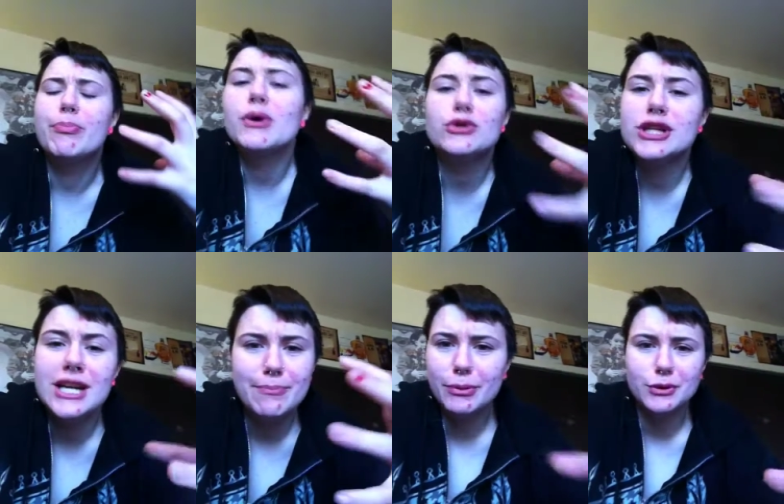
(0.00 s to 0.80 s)

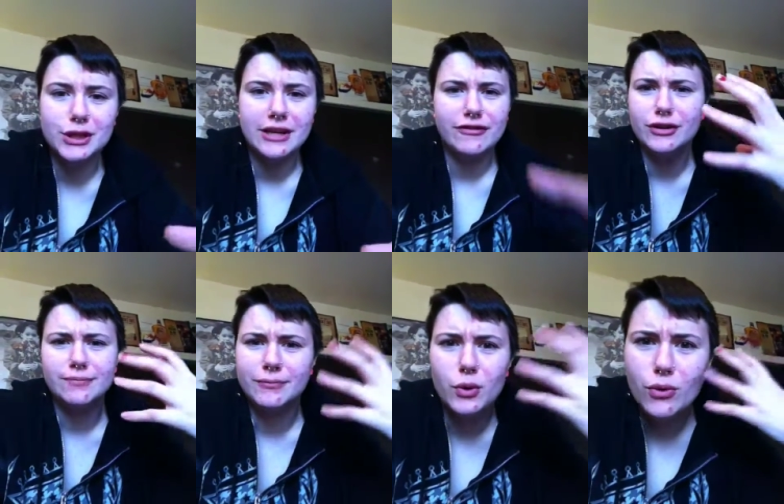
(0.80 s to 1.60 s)
bullshitty bullshit for
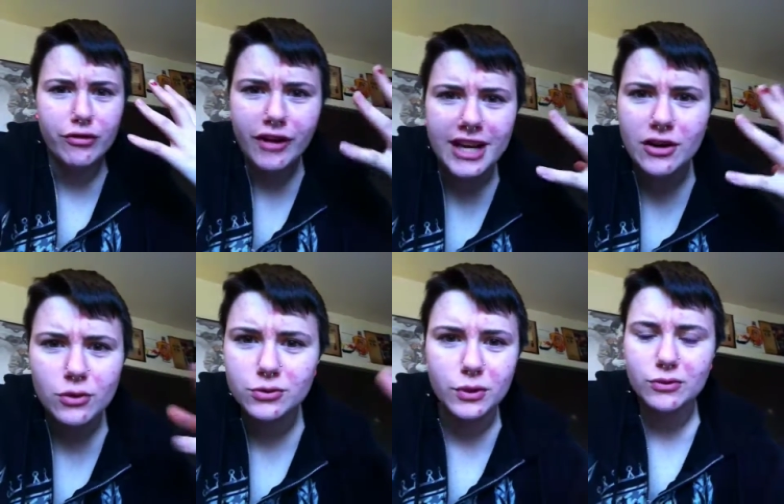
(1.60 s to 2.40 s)
who fucking
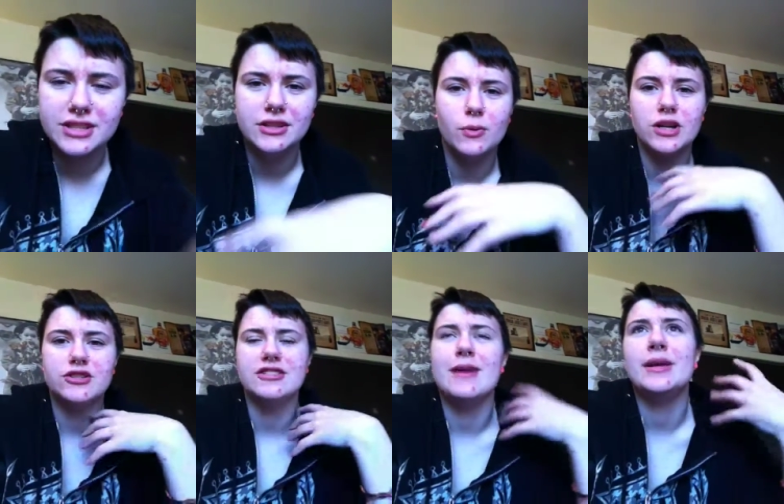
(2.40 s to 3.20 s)
knows what reason you watch
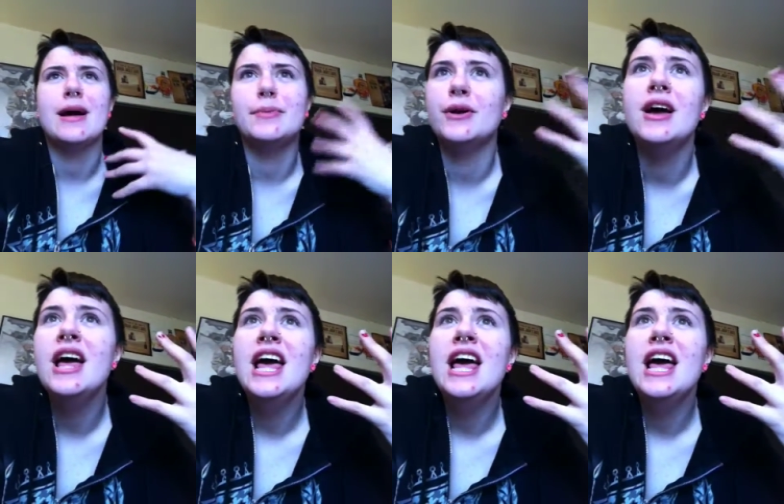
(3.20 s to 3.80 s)
this. I mean, I put